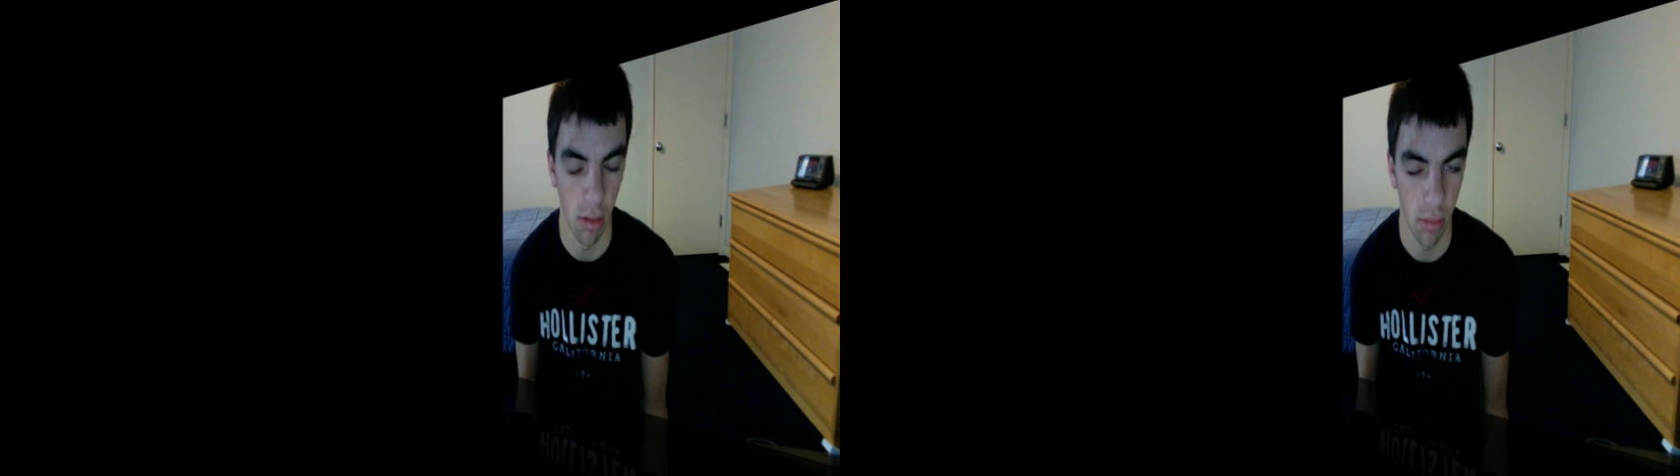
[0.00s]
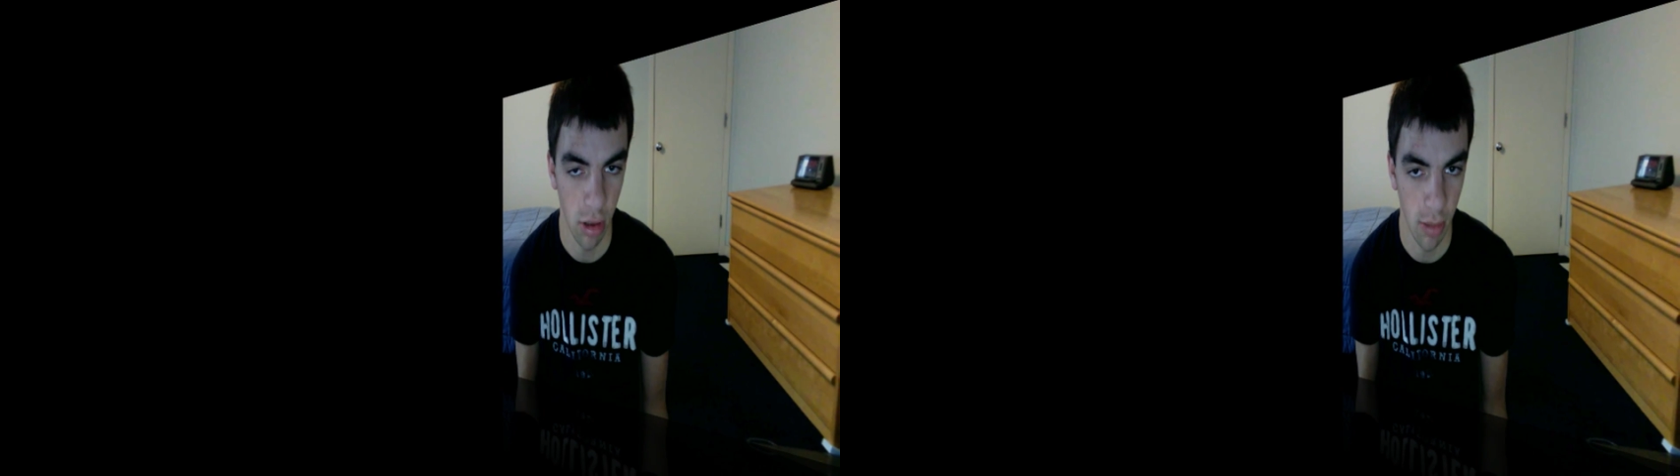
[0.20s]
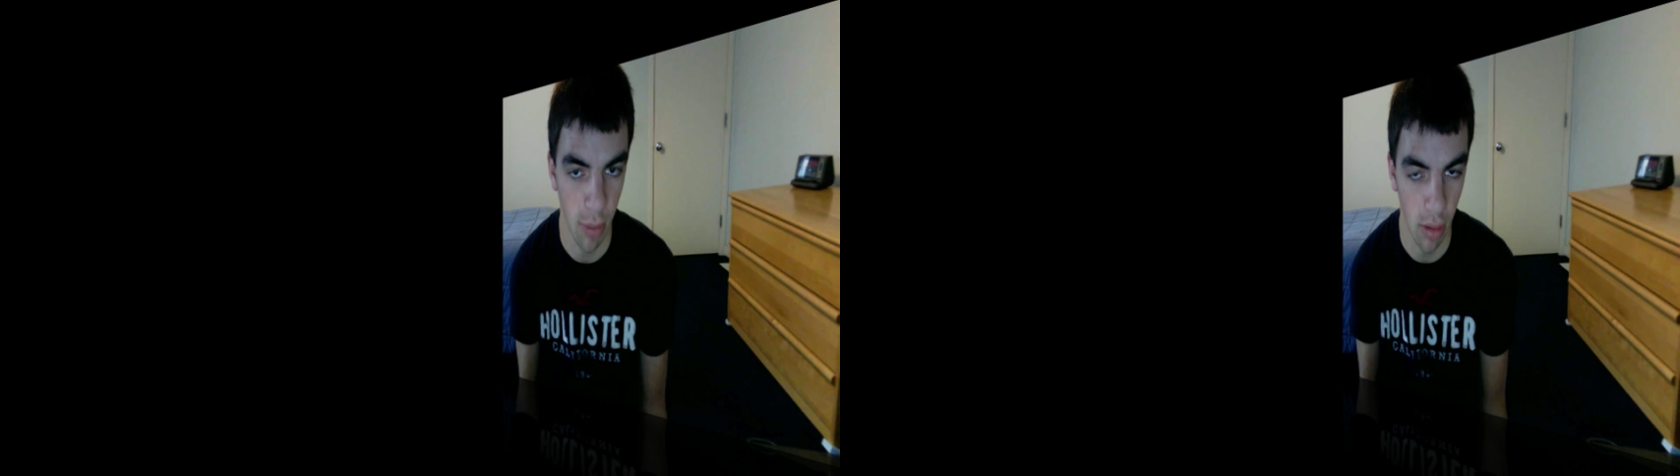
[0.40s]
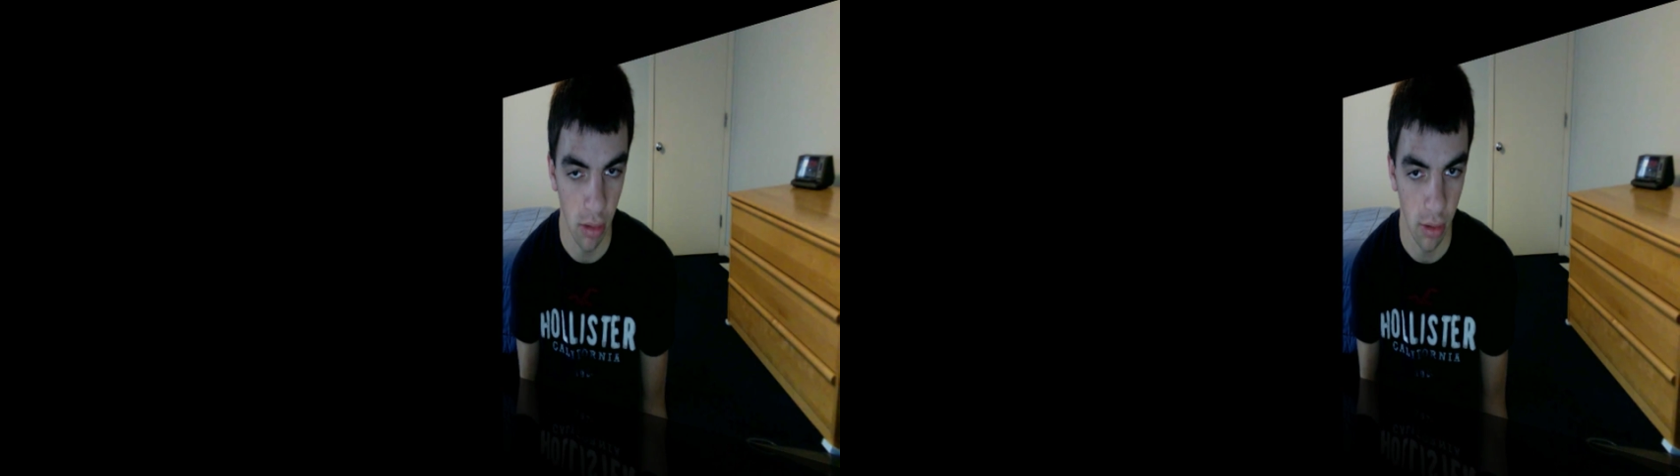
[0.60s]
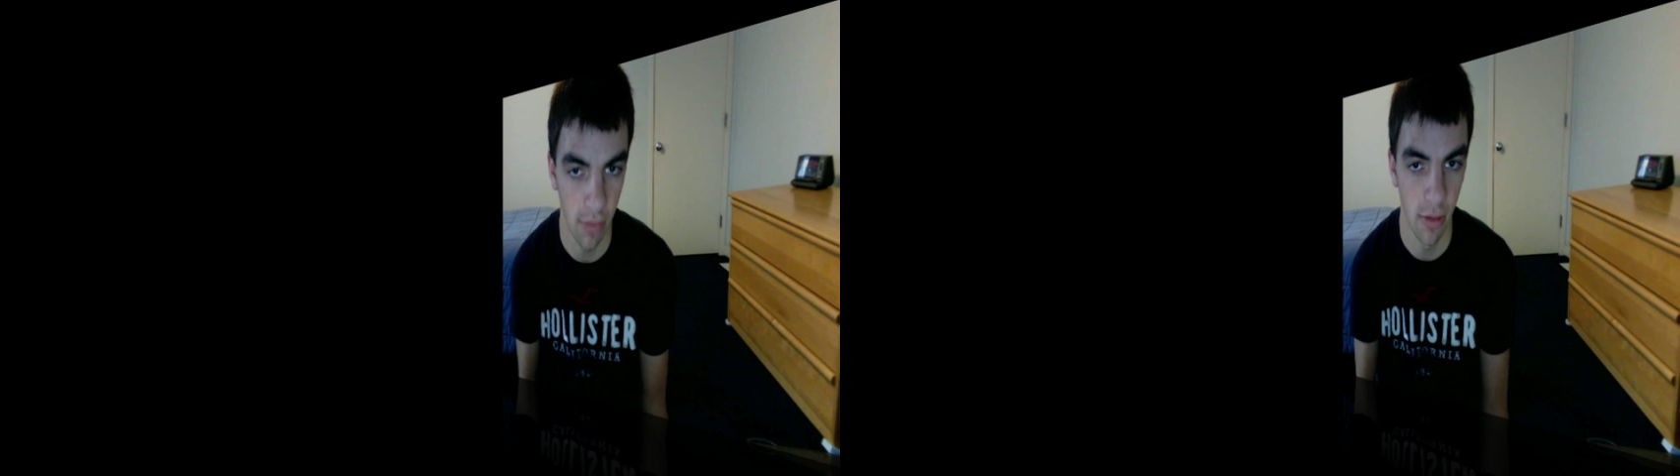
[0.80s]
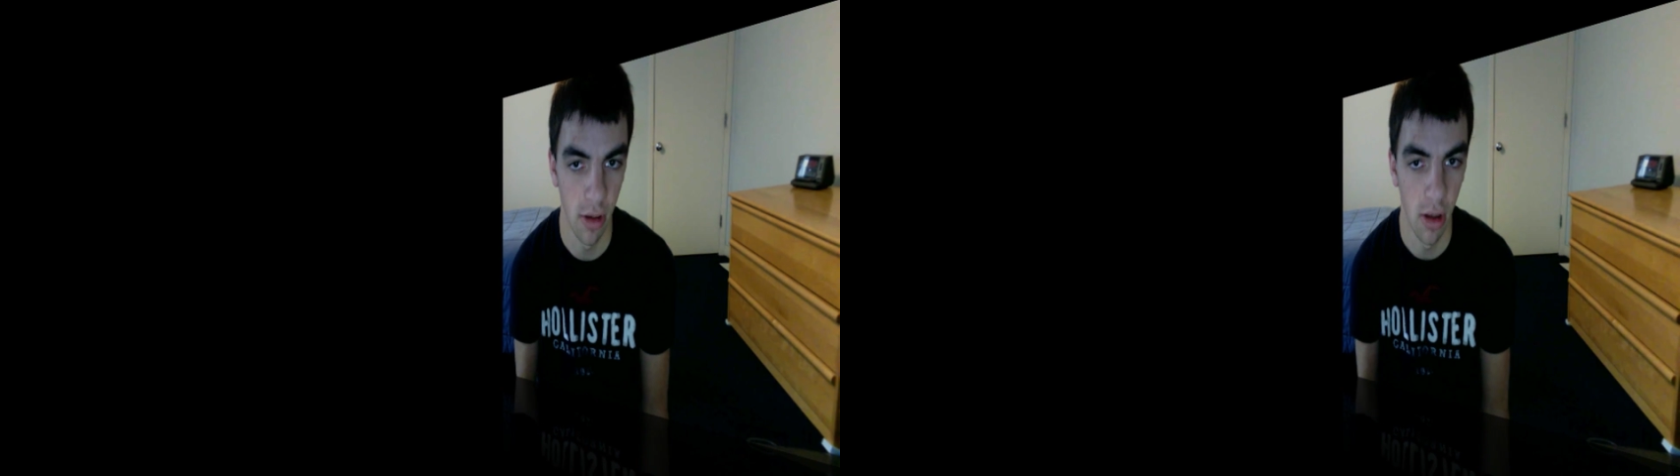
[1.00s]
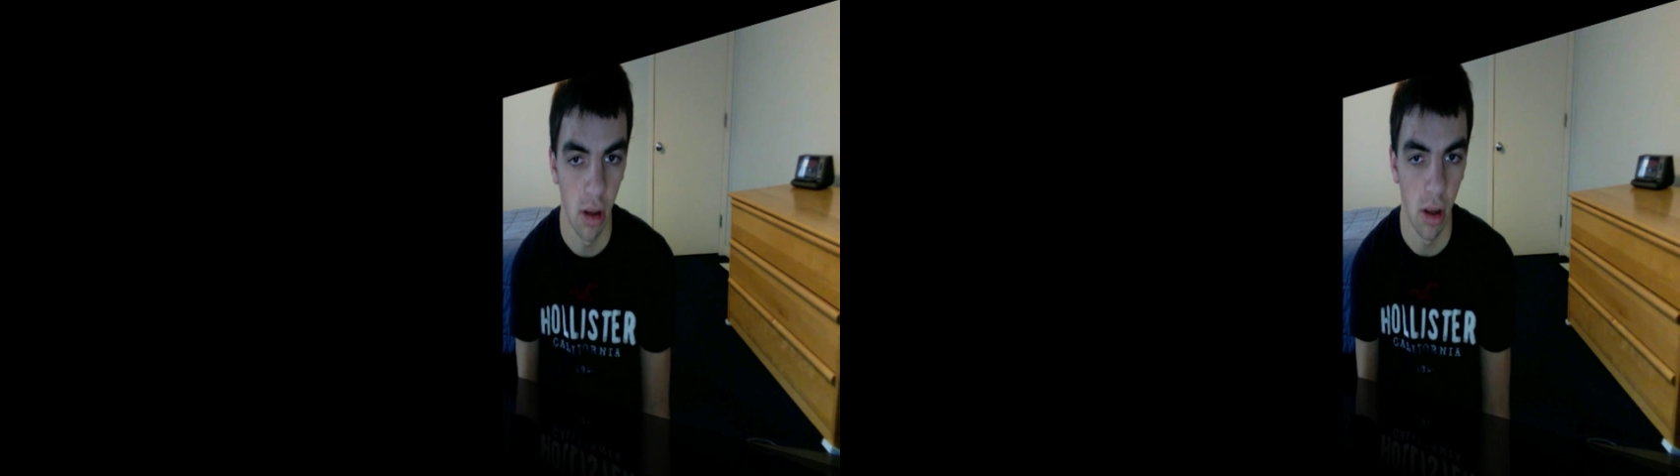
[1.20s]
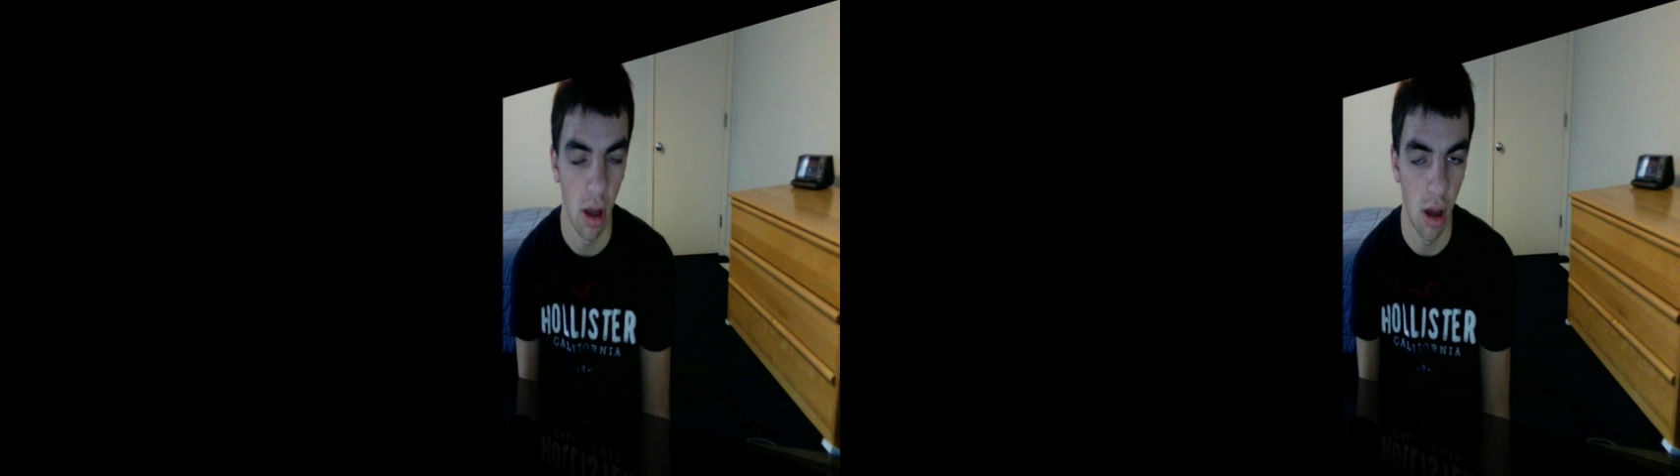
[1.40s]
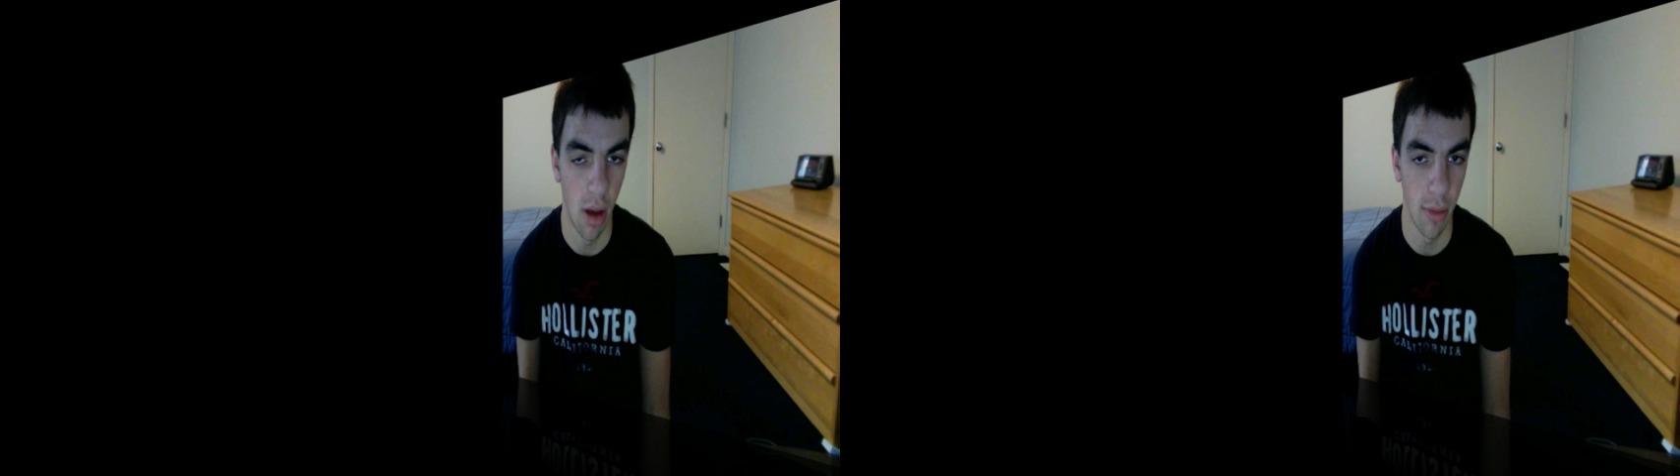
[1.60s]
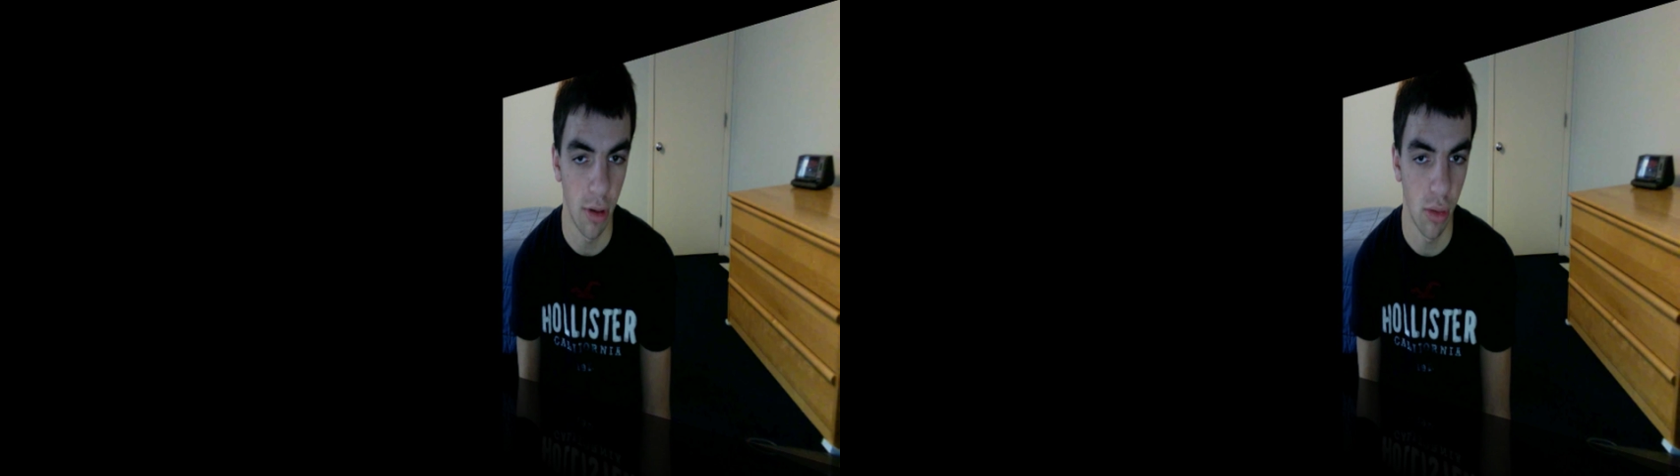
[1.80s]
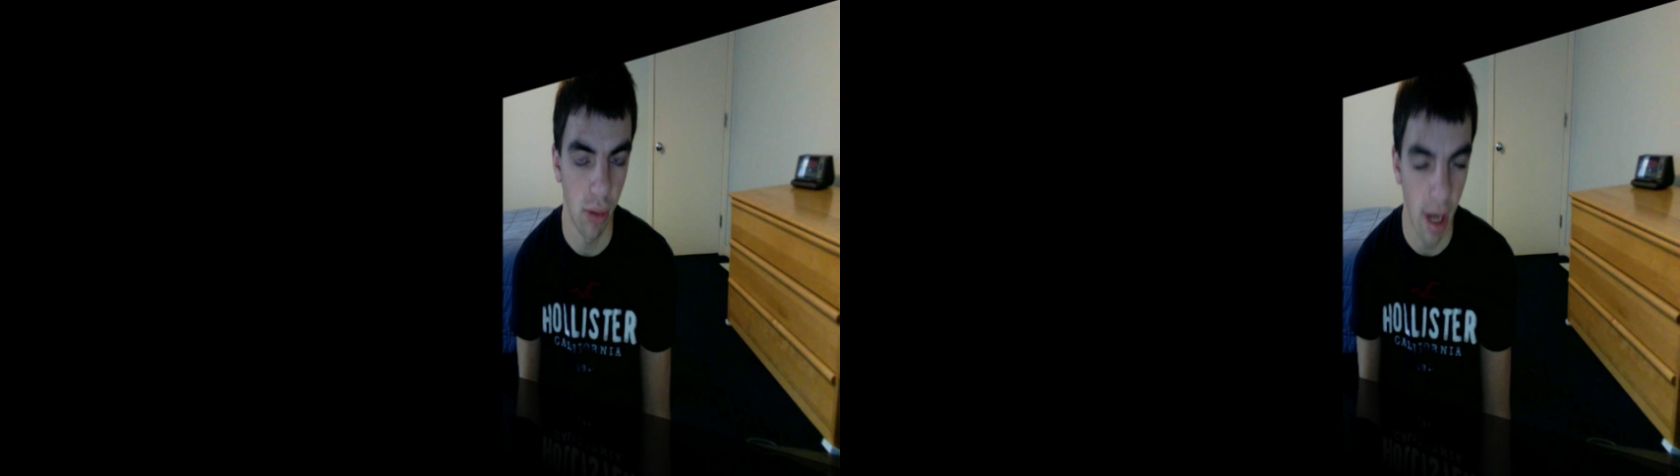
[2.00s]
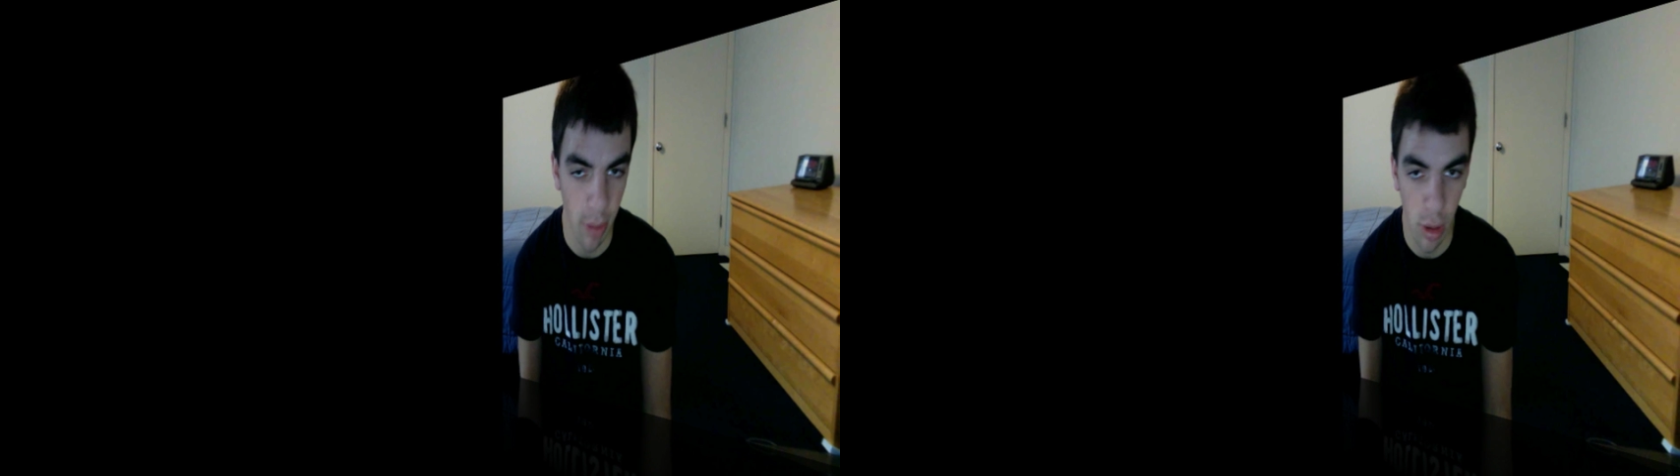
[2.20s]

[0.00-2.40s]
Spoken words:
supposedly crappy